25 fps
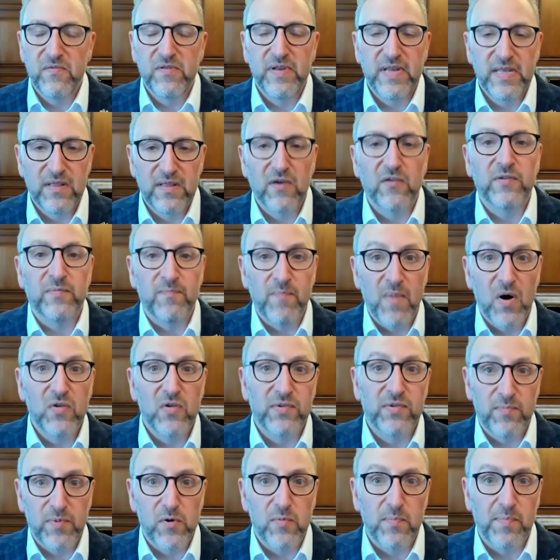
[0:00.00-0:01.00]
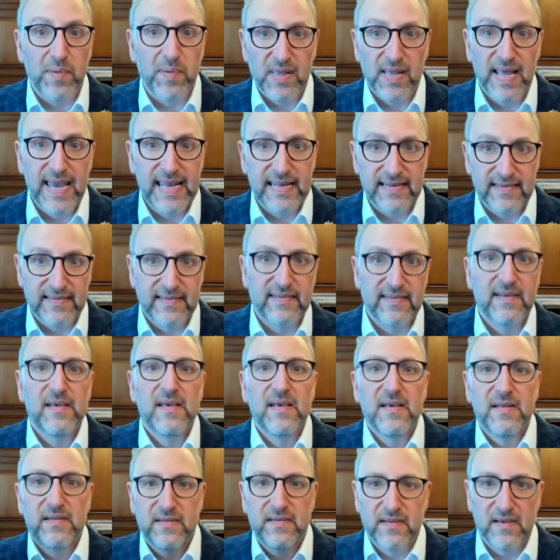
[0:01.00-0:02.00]
those multiple plates
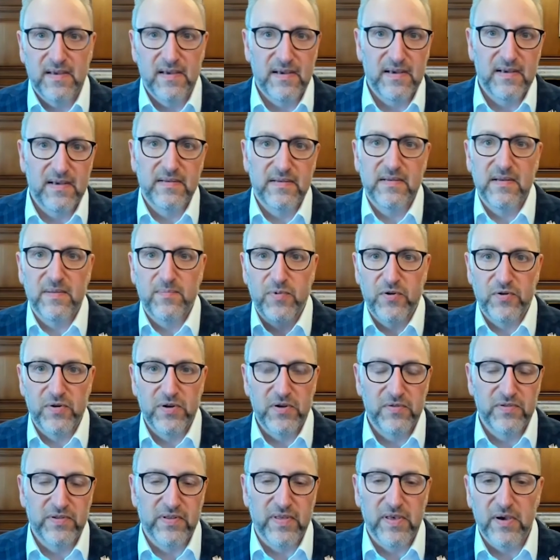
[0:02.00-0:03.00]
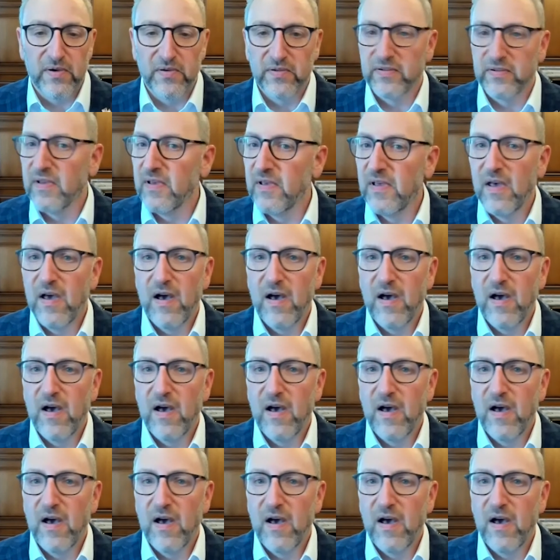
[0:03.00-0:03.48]
to produce those.